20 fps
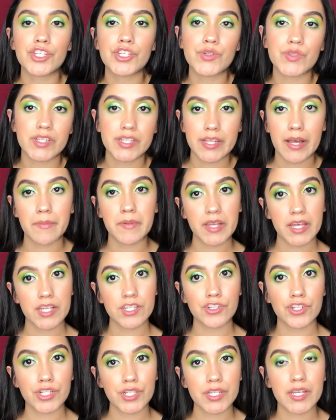do this
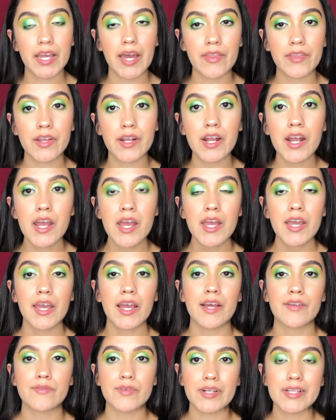application together
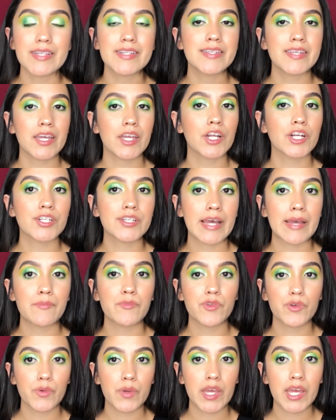and really take your time
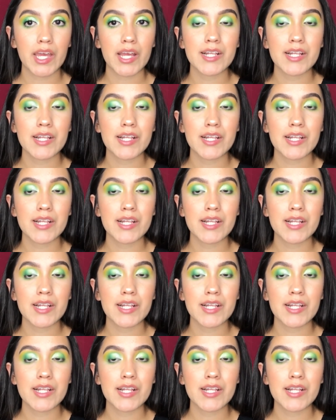doing